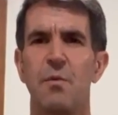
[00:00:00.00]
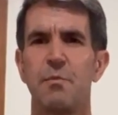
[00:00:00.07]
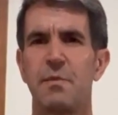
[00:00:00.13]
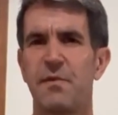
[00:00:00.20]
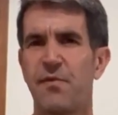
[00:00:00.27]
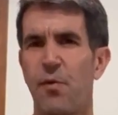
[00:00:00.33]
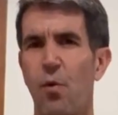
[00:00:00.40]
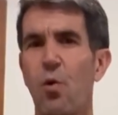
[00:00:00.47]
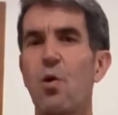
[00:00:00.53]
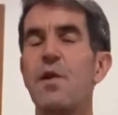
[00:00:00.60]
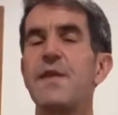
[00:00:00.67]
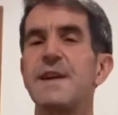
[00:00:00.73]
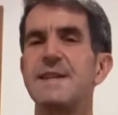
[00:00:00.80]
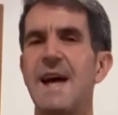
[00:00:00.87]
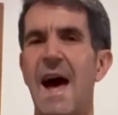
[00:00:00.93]
Before
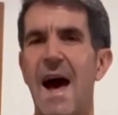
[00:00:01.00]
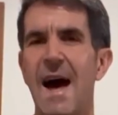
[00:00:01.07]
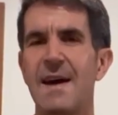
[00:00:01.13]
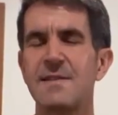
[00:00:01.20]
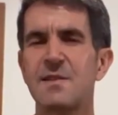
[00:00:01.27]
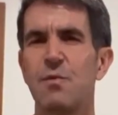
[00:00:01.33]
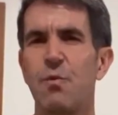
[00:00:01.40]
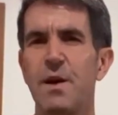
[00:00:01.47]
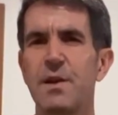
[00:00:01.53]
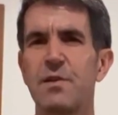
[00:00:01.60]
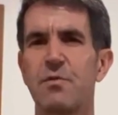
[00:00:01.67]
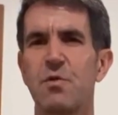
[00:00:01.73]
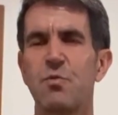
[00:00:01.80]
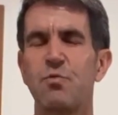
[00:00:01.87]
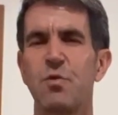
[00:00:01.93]
the task, one
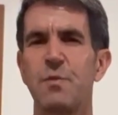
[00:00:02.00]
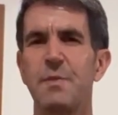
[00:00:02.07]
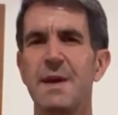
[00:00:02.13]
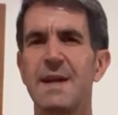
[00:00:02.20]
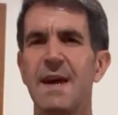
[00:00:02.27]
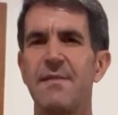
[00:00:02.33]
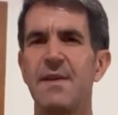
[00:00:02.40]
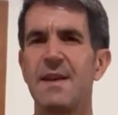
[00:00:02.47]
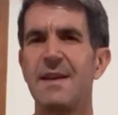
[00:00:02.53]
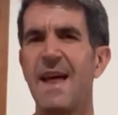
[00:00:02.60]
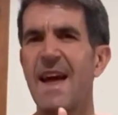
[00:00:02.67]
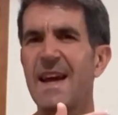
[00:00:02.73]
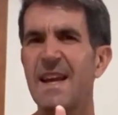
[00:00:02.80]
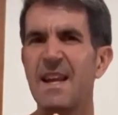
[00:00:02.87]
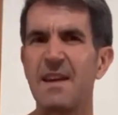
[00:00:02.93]
group would be given
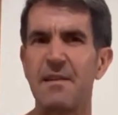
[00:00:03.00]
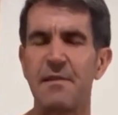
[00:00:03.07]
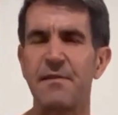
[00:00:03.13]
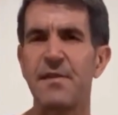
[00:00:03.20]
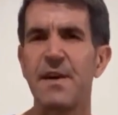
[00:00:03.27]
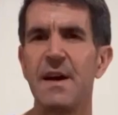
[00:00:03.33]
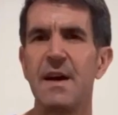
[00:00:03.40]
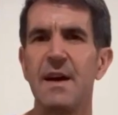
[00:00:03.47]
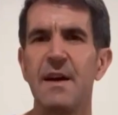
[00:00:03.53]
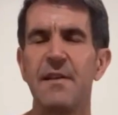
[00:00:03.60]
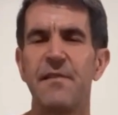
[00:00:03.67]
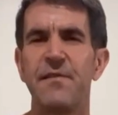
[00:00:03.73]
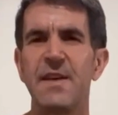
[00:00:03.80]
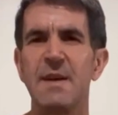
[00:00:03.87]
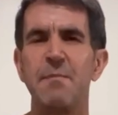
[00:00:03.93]
negative
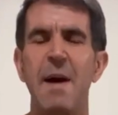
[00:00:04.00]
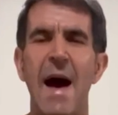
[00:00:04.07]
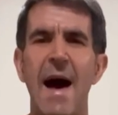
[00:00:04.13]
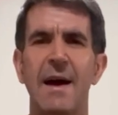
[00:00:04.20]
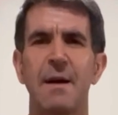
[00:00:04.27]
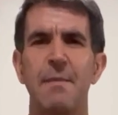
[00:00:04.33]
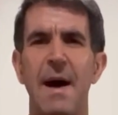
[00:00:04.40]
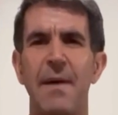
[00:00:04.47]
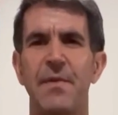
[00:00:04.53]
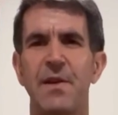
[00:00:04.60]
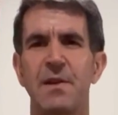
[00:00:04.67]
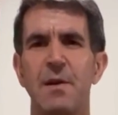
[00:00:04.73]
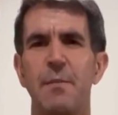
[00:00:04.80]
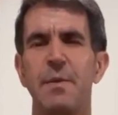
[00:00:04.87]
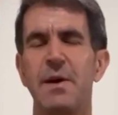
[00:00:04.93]
feedback about
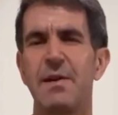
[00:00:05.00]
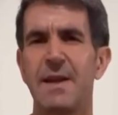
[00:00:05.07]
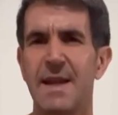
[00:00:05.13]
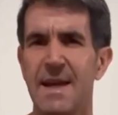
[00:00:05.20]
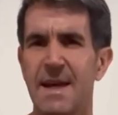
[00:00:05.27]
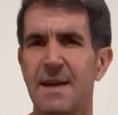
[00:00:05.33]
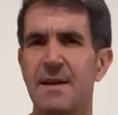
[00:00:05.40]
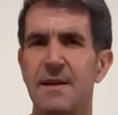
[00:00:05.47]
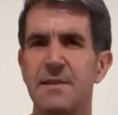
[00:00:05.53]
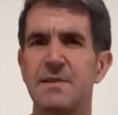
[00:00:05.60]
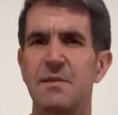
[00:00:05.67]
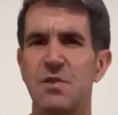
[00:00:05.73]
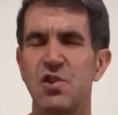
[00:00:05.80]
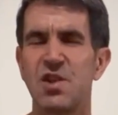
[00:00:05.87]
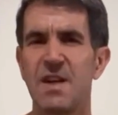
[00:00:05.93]
their ability
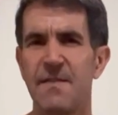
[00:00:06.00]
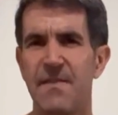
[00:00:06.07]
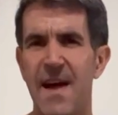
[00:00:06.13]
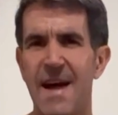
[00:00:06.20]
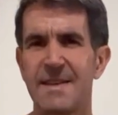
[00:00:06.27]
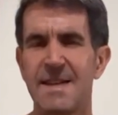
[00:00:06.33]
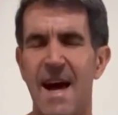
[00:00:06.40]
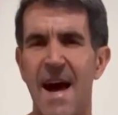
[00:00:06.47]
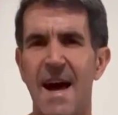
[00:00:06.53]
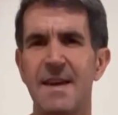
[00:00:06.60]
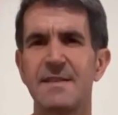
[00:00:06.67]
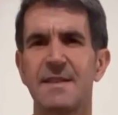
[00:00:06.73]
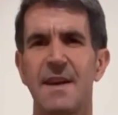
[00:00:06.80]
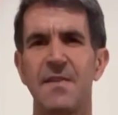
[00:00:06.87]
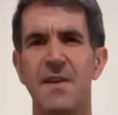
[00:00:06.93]
to achieve that
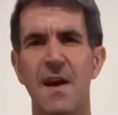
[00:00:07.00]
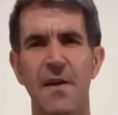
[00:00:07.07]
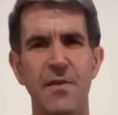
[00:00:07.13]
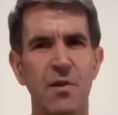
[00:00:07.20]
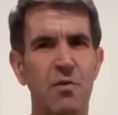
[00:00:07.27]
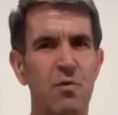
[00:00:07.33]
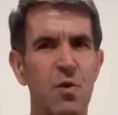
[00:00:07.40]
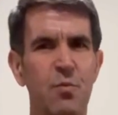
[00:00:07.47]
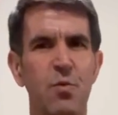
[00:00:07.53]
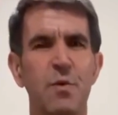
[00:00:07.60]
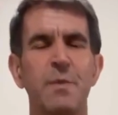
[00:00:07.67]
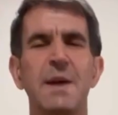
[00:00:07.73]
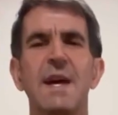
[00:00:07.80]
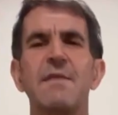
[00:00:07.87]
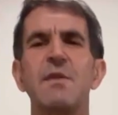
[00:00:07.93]
task, and the other group would
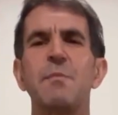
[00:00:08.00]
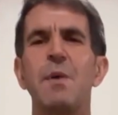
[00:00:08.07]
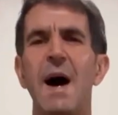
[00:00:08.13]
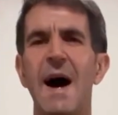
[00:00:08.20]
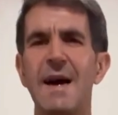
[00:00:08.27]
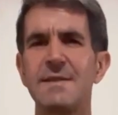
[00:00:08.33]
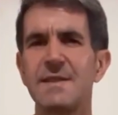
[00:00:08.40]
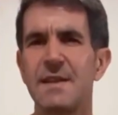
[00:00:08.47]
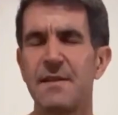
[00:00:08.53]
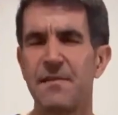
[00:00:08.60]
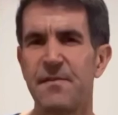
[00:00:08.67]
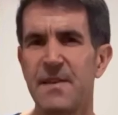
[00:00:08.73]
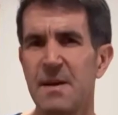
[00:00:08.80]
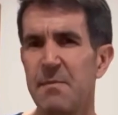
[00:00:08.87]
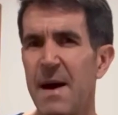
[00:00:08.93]
be given positive
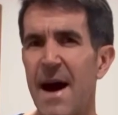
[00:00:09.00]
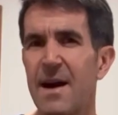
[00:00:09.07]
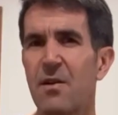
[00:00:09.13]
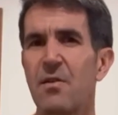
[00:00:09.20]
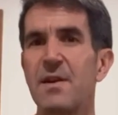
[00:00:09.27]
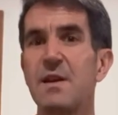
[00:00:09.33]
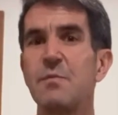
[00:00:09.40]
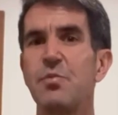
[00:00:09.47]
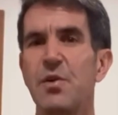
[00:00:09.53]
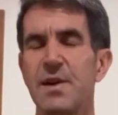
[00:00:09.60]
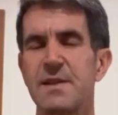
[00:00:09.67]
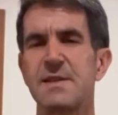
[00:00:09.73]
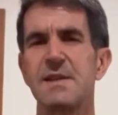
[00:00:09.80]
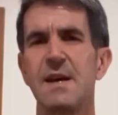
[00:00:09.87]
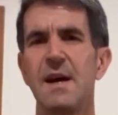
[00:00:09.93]
feedback or
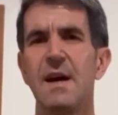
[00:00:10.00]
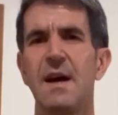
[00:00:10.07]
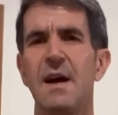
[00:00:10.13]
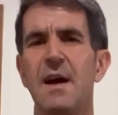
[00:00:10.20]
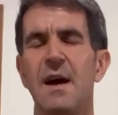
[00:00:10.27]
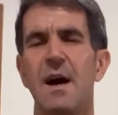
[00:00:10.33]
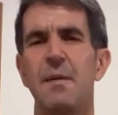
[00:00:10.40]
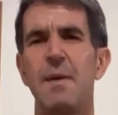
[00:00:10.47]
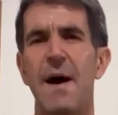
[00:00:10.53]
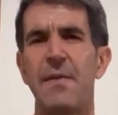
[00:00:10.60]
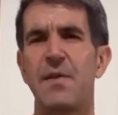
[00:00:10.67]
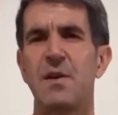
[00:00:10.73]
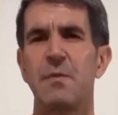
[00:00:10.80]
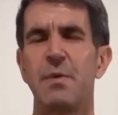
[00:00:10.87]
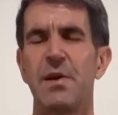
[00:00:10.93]
inputs about
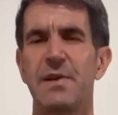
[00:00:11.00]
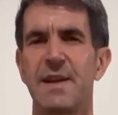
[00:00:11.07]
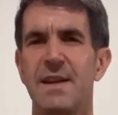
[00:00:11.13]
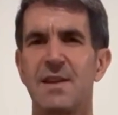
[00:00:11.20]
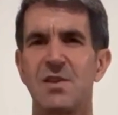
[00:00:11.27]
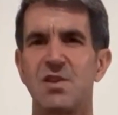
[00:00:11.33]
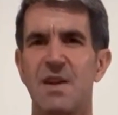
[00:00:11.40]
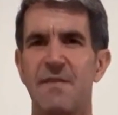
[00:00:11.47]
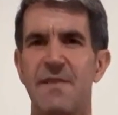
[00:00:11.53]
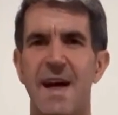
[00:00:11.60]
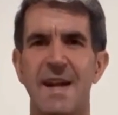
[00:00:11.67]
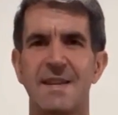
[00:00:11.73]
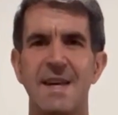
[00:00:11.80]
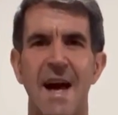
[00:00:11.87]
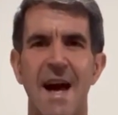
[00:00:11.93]
their ability to achieve
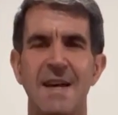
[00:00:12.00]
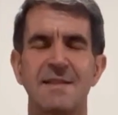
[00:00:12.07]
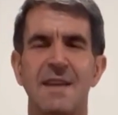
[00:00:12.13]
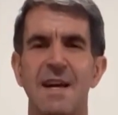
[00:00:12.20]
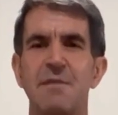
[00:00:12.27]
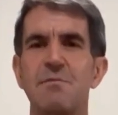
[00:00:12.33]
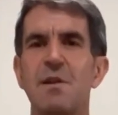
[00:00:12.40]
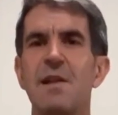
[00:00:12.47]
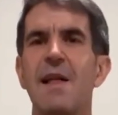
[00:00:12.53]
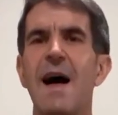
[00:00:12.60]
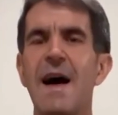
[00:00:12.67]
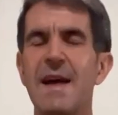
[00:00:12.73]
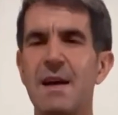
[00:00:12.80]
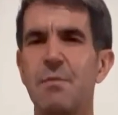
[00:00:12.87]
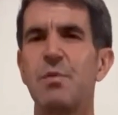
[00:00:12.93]
that task. And
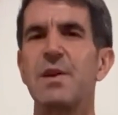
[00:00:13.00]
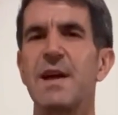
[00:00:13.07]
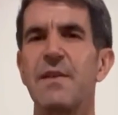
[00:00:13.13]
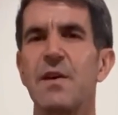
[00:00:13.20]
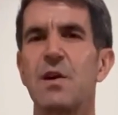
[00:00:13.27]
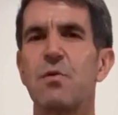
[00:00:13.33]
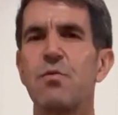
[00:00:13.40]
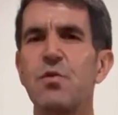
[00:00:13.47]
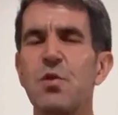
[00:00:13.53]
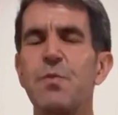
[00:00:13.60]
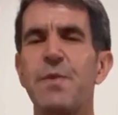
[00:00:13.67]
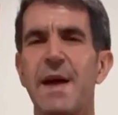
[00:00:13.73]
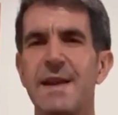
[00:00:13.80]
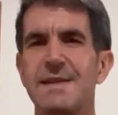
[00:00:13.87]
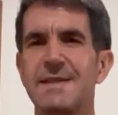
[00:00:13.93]
reliably, the group
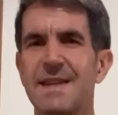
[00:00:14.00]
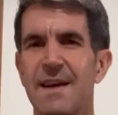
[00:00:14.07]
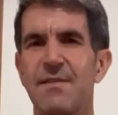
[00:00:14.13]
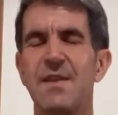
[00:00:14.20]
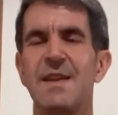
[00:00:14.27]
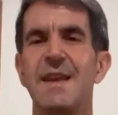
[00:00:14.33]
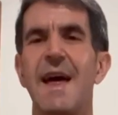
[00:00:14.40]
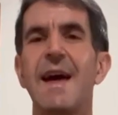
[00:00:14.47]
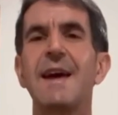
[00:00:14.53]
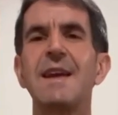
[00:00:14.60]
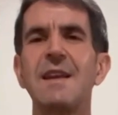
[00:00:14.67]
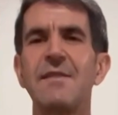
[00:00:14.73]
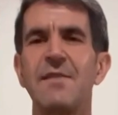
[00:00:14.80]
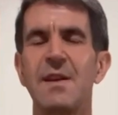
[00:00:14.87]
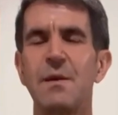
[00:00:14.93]
that is given
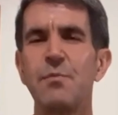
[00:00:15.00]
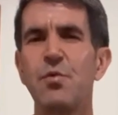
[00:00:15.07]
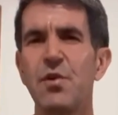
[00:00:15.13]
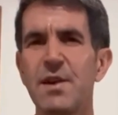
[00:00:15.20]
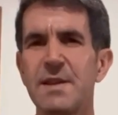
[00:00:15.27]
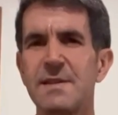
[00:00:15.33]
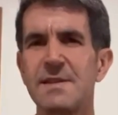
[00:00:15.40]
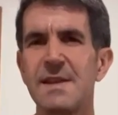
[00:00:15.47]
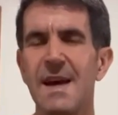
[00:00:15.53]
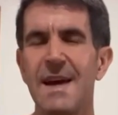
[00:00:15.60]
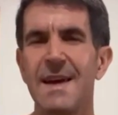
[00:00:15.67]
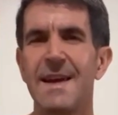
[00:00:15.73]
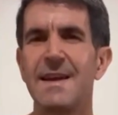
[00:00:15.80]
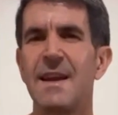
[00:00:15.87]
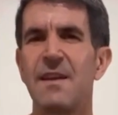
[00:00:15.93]
negative inputs
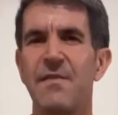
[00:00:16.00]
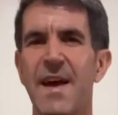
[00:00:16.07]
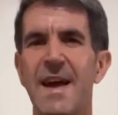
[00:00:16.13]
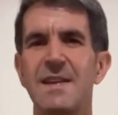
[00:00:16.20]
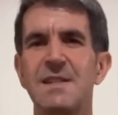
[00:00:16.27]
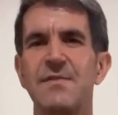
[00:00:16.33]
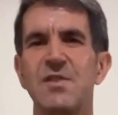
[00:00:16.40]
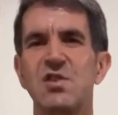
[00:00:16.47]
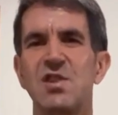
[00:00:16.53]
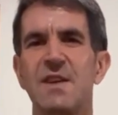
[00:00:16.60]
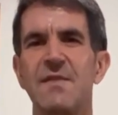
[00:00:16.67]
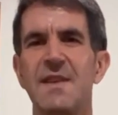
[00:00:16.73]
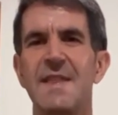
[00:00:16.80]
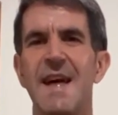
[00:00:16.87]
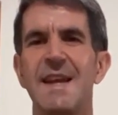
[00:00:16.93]
in advance of
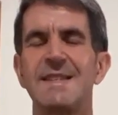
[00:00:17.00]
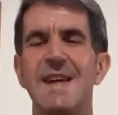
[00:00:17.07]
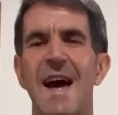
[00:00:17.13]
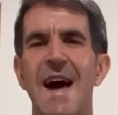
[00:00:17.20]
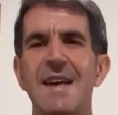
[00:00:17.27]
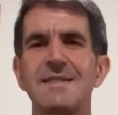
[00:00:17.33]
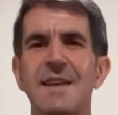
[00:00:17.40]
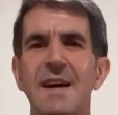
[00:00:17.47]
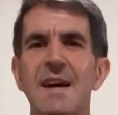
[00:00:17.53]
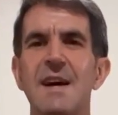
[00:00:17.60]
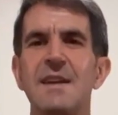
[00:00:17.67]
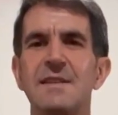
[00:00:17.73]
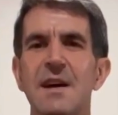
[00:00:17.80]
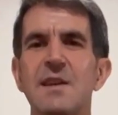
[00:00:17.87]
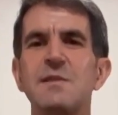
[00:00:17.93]
achieving that task
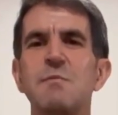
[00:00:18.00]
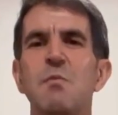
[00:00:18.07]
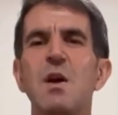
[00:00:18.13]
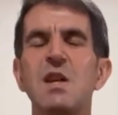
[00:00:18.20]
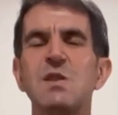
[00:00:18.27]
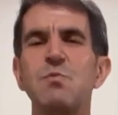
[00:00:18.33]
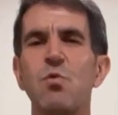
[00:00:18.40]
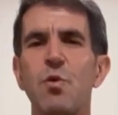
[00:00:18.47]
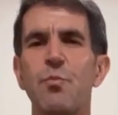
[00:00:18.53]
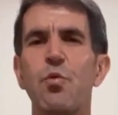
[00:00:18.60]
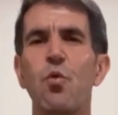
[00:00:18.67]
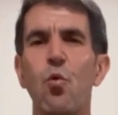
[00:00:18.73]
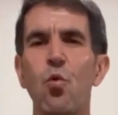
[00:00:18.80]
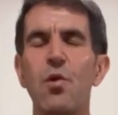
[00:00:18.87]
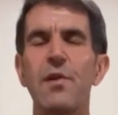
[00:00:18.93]
does much more
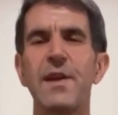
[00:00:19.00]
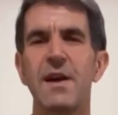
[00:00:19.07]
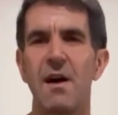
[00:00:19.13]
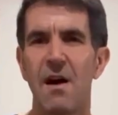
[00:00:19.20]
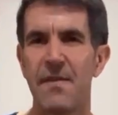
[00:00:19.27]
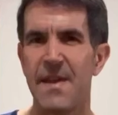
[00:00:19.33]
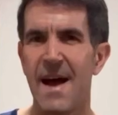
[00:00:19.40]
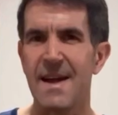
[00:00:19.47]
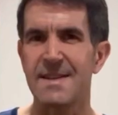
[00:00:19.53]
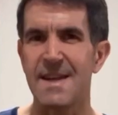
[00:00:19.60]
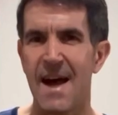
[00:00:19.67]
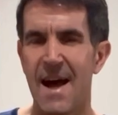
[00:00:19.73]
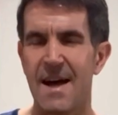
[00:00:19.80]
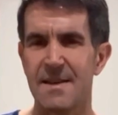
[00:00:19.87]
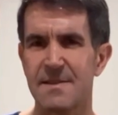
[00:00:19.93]
poorly on that
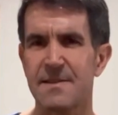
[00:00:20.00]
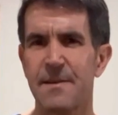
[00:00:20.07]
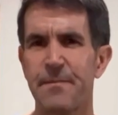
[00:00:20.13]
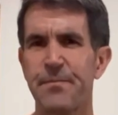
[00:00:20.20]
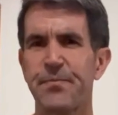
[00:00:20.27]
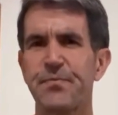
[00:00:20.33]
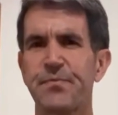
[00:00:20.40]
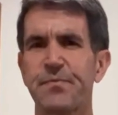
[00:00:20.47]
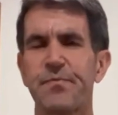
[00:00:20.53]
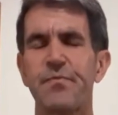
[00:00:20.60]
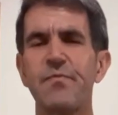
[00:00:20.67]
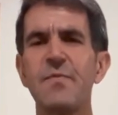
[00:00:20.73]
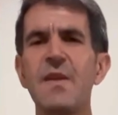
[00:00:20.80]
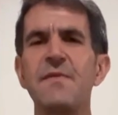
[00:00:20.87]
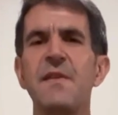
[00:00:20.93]
task
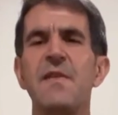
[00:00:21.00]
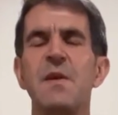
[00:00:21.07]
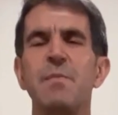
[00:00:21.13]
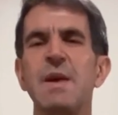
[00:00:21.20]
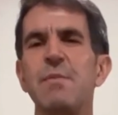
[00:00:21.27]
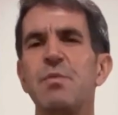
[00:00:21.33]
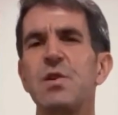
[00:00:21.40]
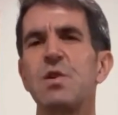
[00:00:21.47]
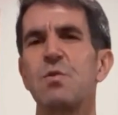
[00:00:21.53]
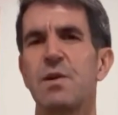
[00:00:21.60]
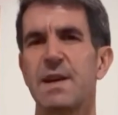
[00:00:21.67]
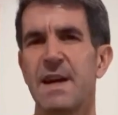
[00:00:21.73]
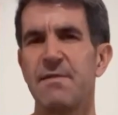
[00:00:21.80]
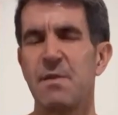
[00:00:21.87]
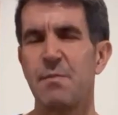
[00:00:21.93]
than the people who are
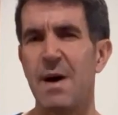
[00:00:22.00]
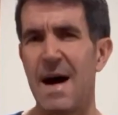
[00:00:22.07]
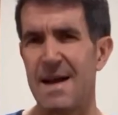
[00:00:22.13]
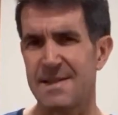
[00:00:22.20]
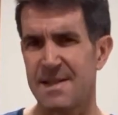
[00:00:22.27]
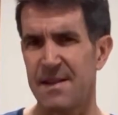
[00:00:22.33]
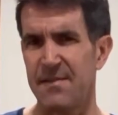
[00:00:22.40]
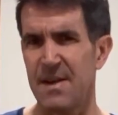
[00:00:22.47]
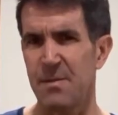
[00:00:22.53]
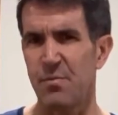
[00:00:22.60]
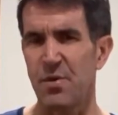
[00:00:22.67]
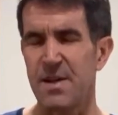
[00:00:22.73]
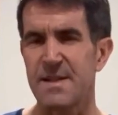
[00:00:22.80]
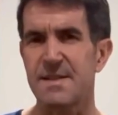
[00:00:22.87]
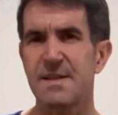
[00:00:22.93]
given positive
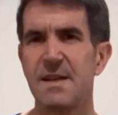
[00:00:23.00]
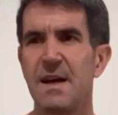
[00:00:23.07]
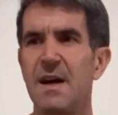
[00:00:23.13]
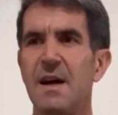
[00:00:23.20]
inputs.